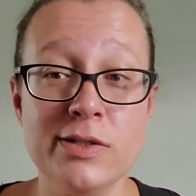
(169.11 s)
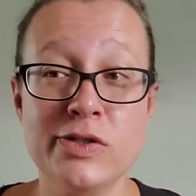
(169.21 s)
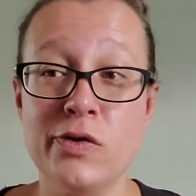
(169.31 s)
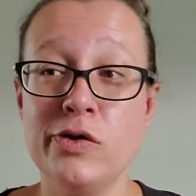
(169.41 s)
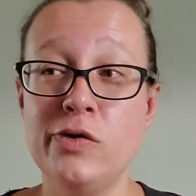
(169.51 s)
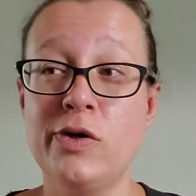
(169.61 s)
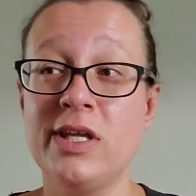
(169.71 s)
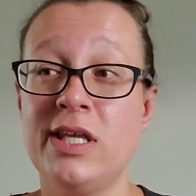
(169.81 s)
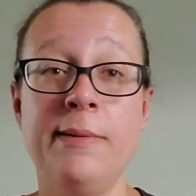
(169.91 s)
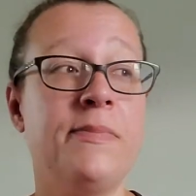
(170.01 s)
So you
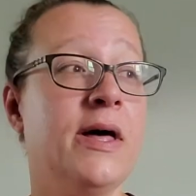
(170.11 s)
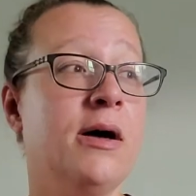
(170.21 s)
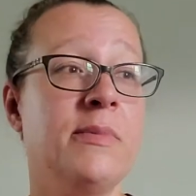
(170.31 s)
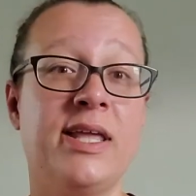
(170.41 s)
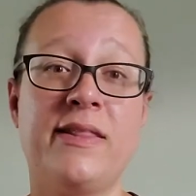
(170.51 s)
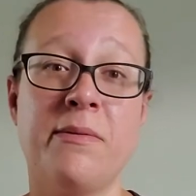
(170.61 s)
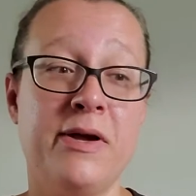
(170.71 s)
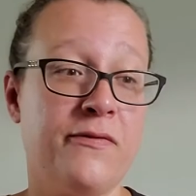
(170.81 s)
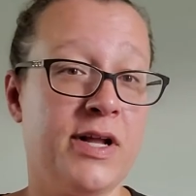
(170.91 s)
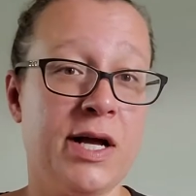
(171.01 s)
can keep them and get them
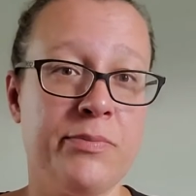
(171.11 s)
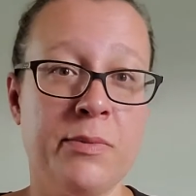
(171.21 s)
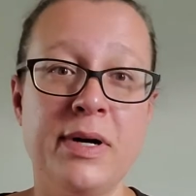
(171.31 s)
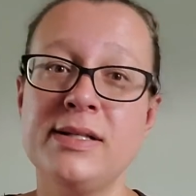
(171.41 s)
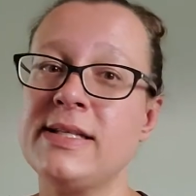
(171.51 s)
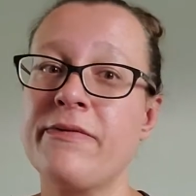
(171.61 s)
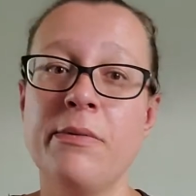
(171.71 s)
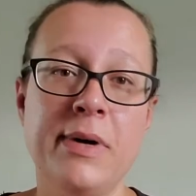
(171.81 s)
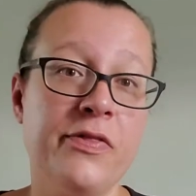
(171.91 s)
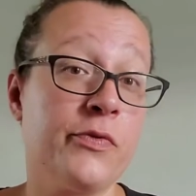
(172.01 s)
every couple of months, every
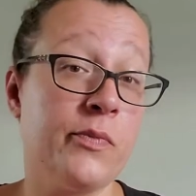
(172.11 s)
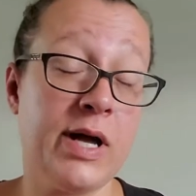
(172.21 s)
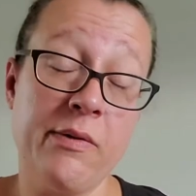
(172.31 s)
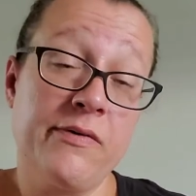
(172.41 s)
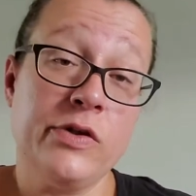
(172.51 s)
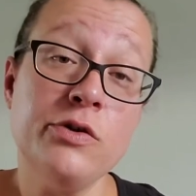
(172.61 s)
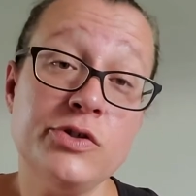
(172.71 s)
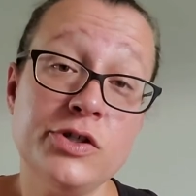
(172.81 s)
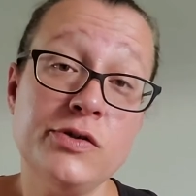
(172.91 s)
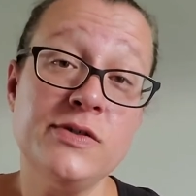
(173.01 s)
month, however you
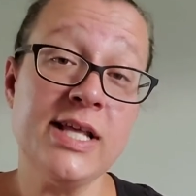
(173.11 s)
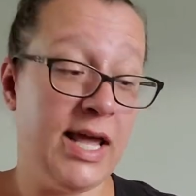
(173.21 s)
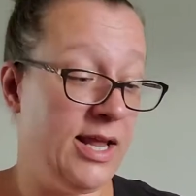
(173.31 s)
choose.